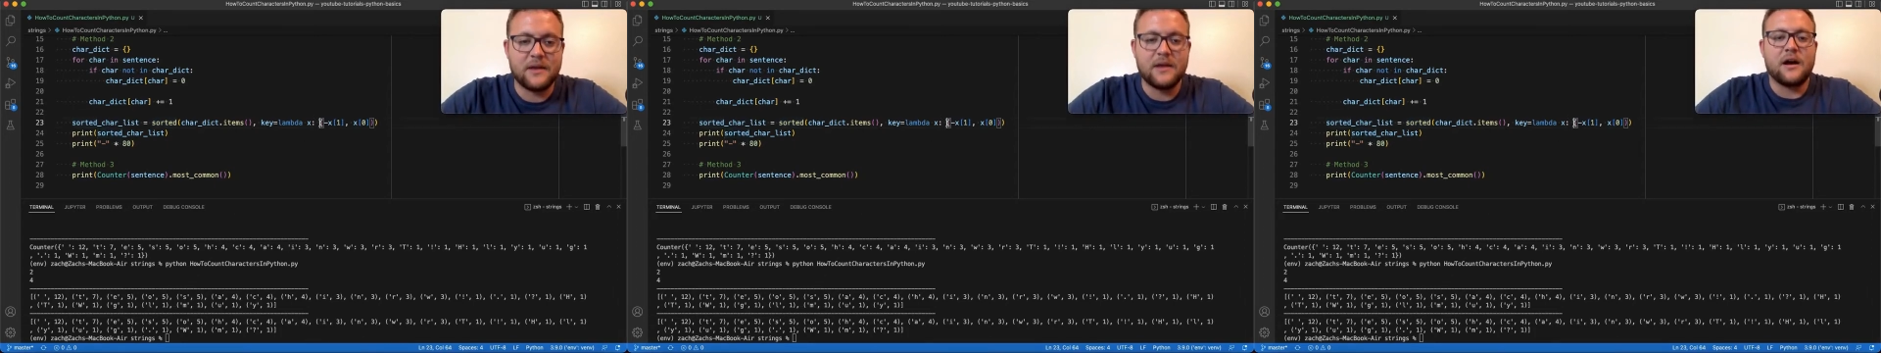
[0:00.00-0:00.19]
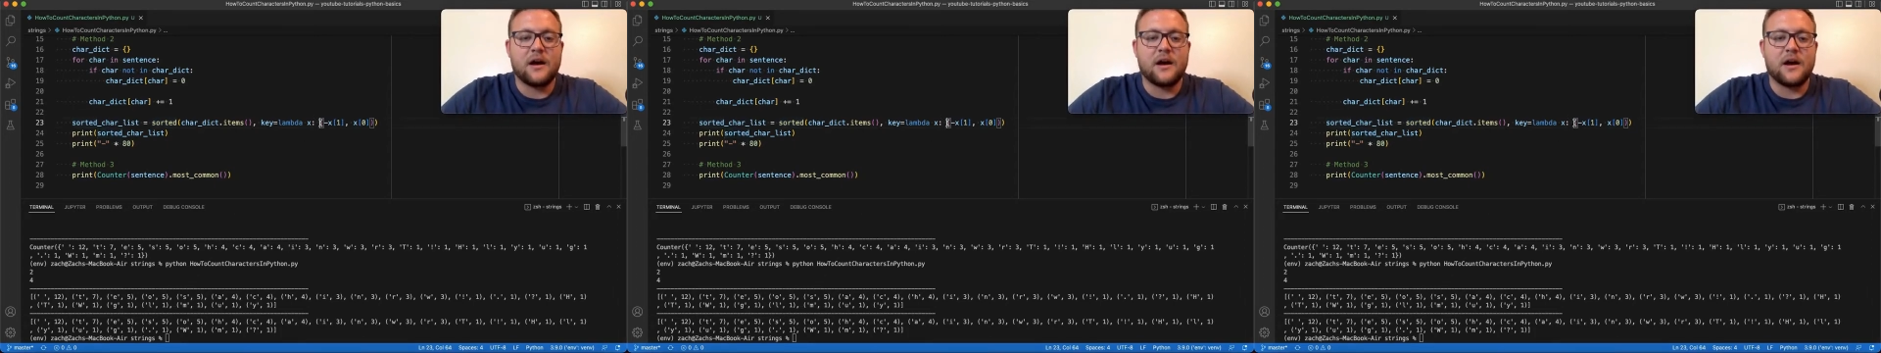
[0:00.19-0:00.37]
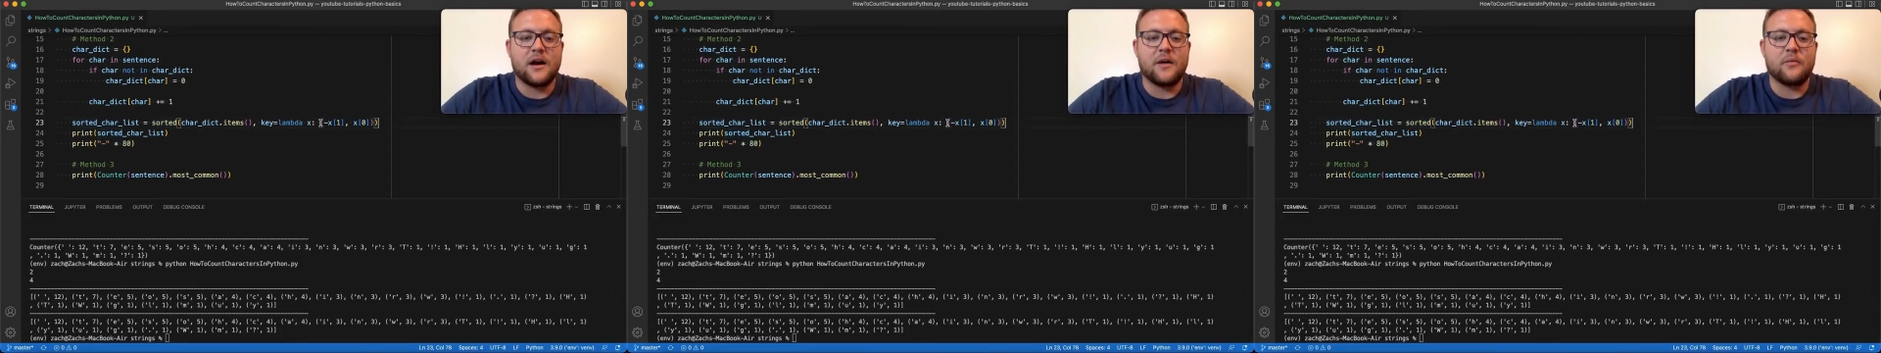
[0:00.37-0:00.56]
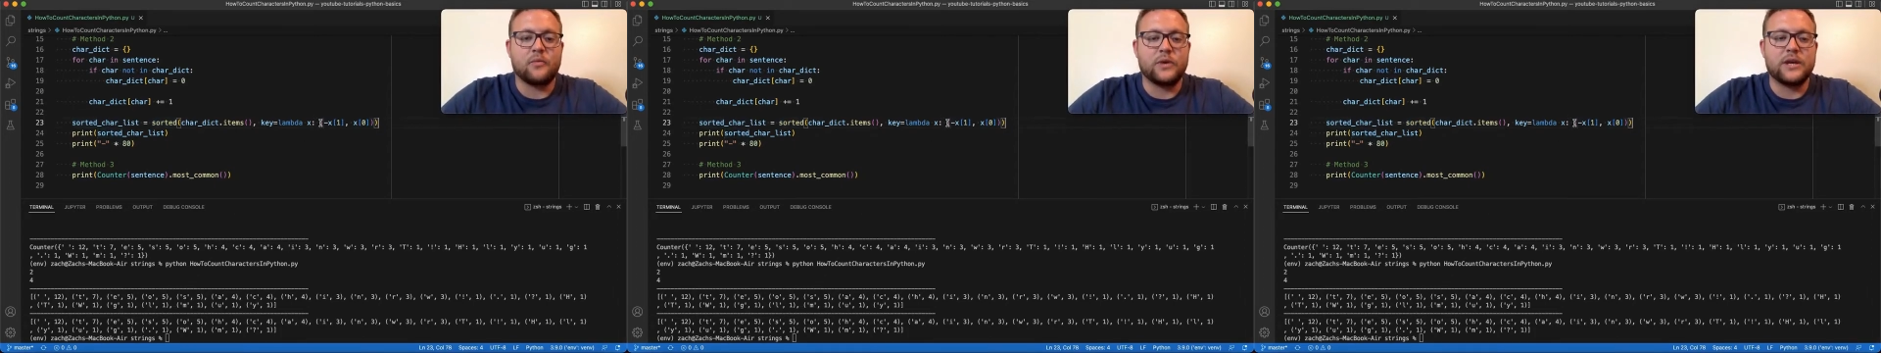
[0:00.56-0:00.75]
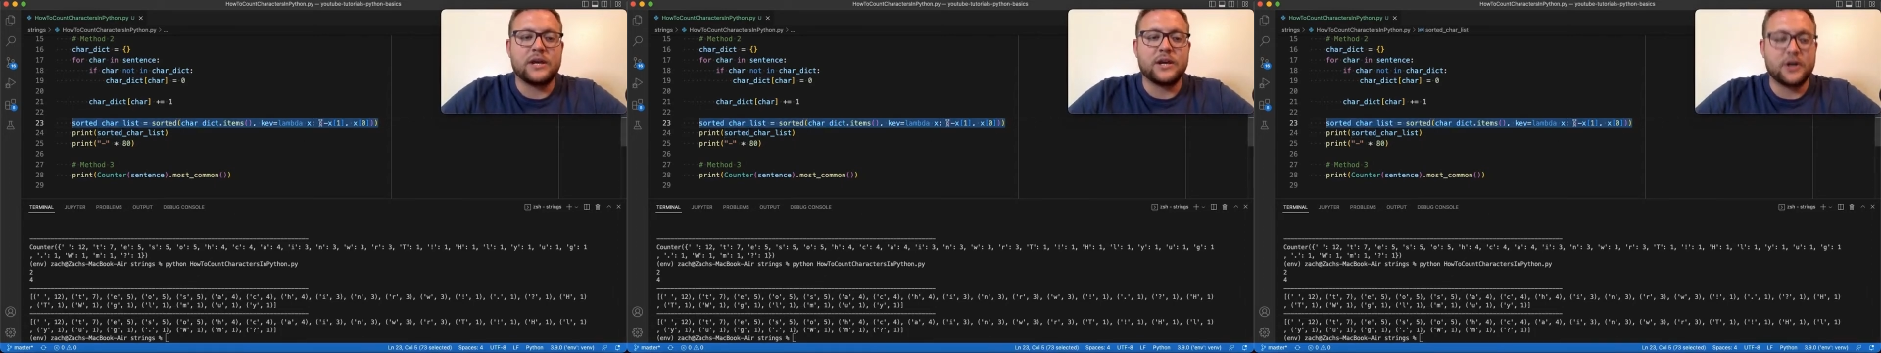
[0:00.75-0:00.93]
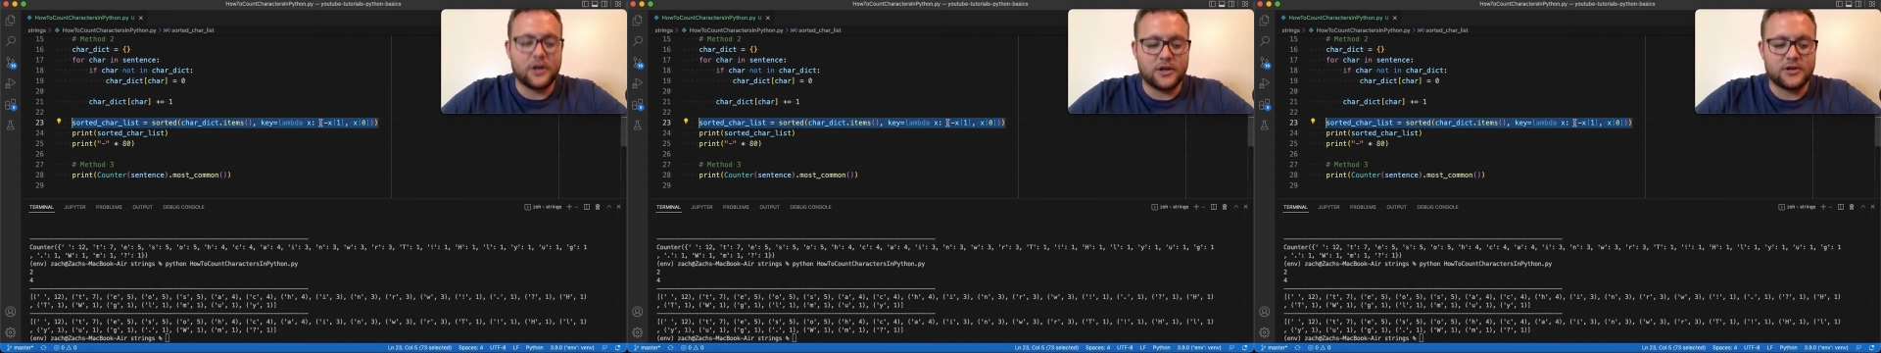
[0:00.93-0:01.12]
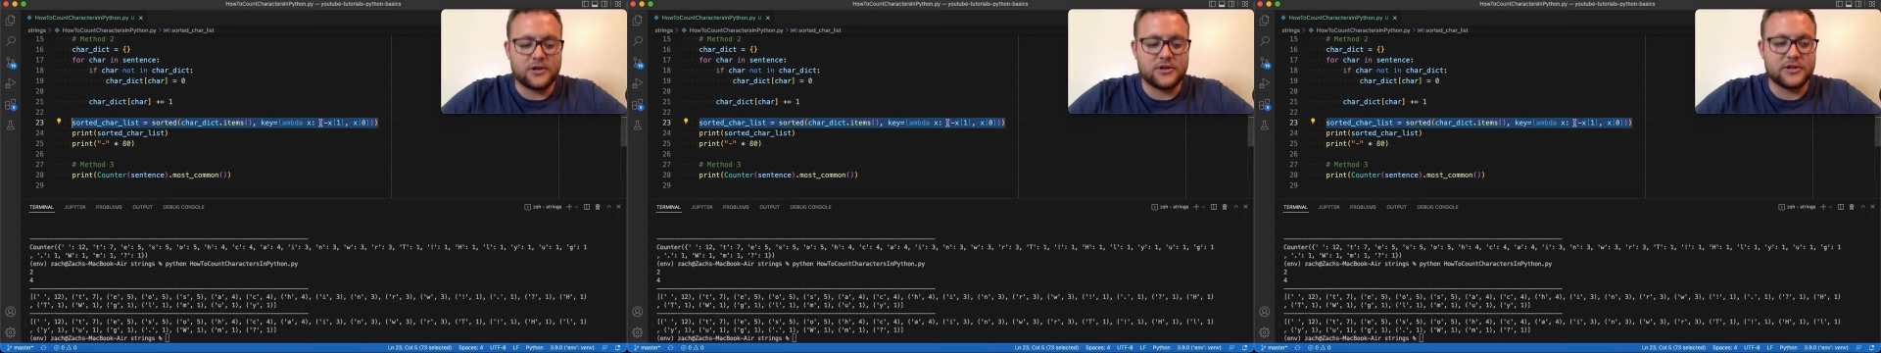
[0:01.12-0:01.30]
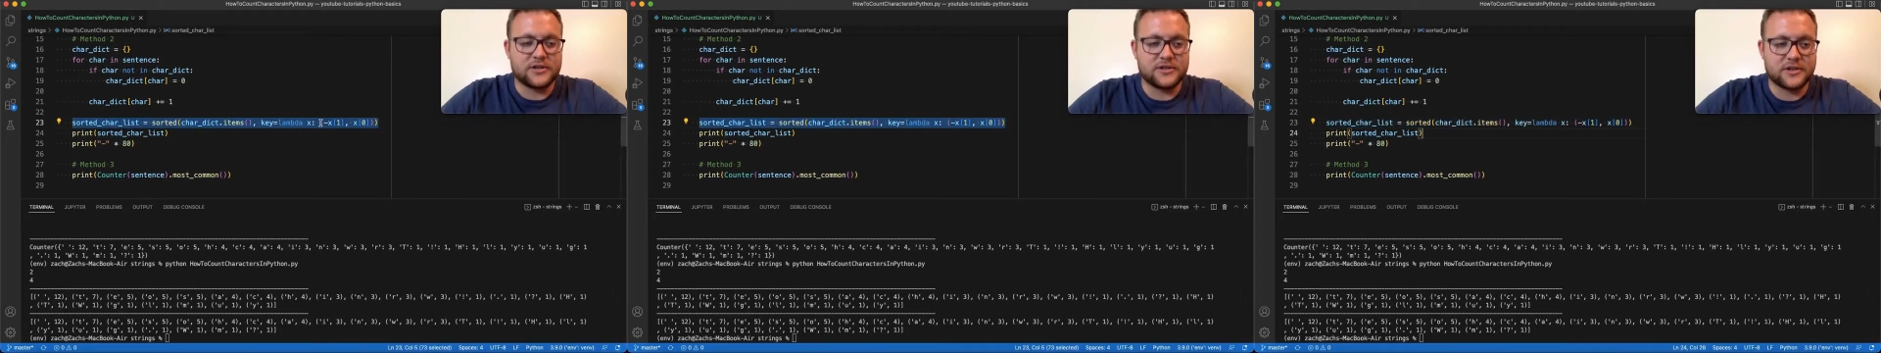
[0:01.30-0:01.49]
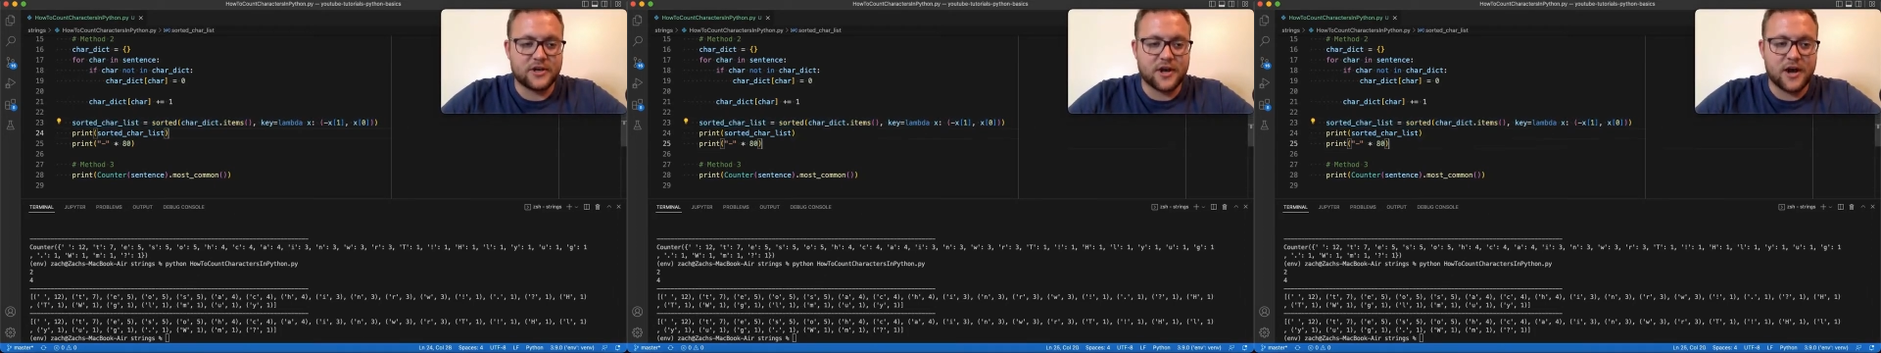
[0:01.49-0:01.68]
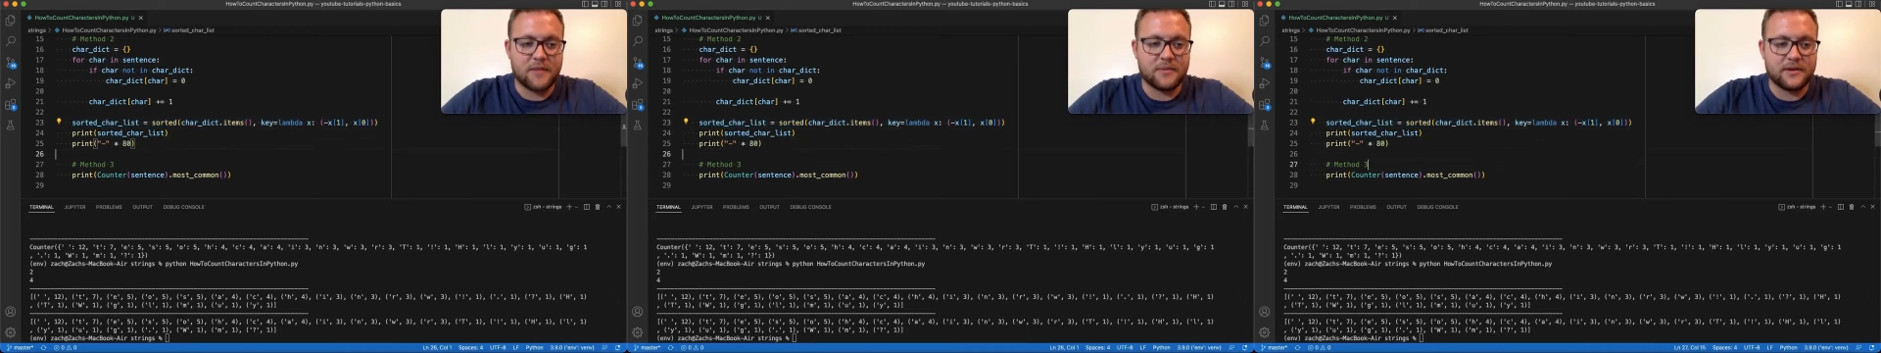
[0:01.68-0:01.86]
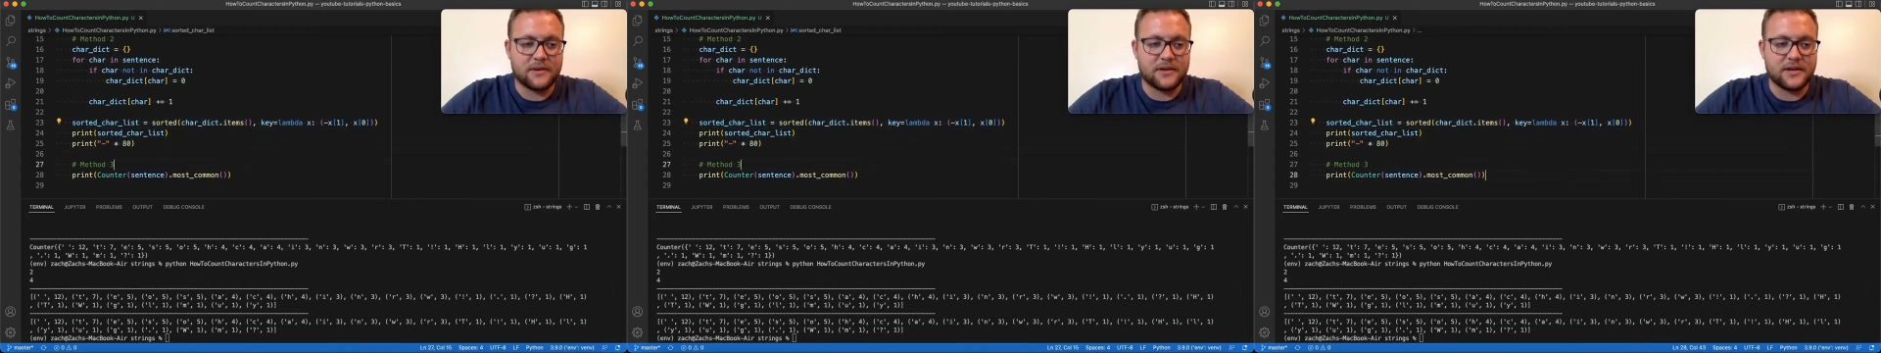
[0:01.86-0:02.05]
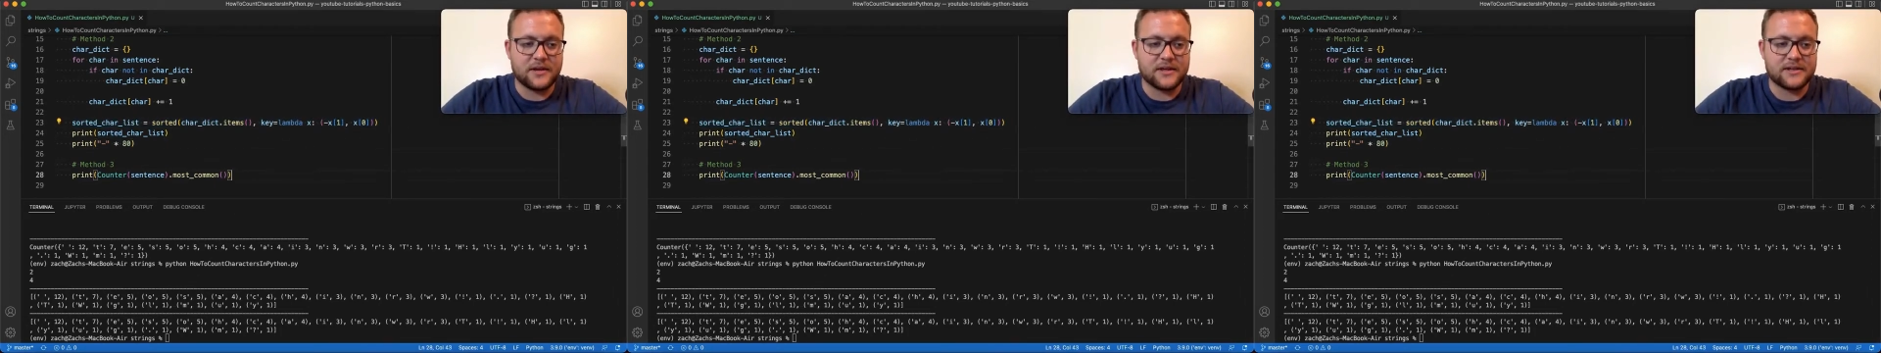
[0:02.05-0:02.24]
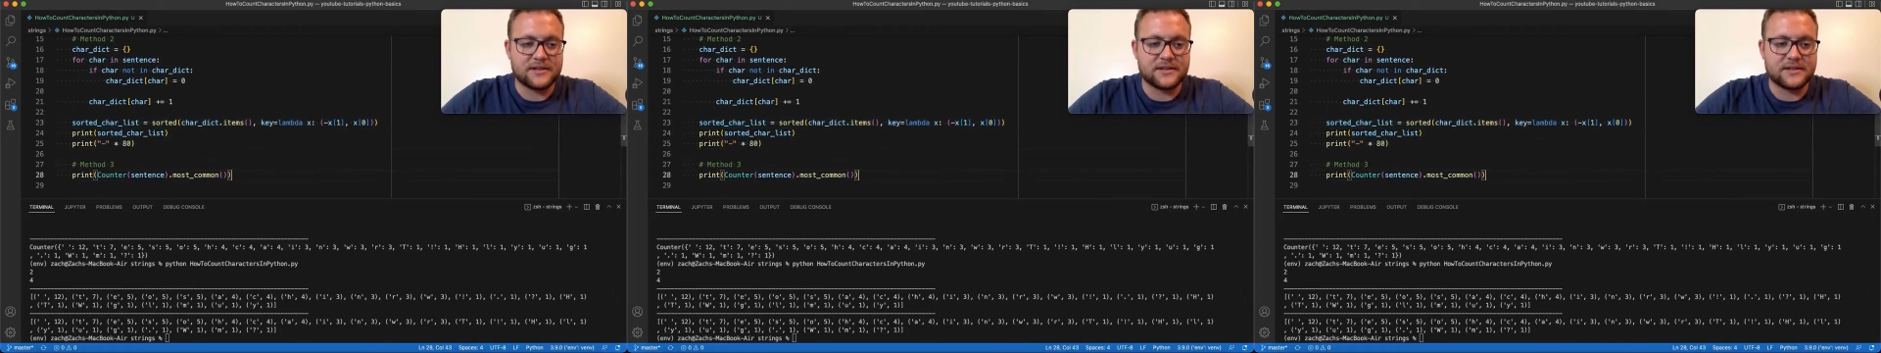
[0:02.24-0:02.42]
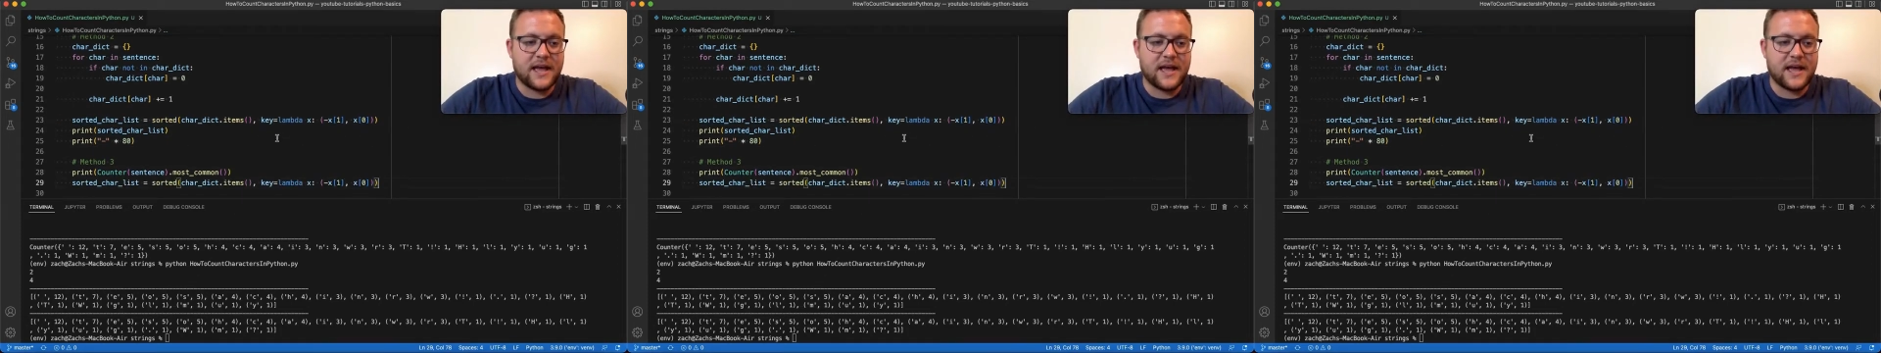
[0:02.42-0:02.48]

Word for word: um, we could just copy this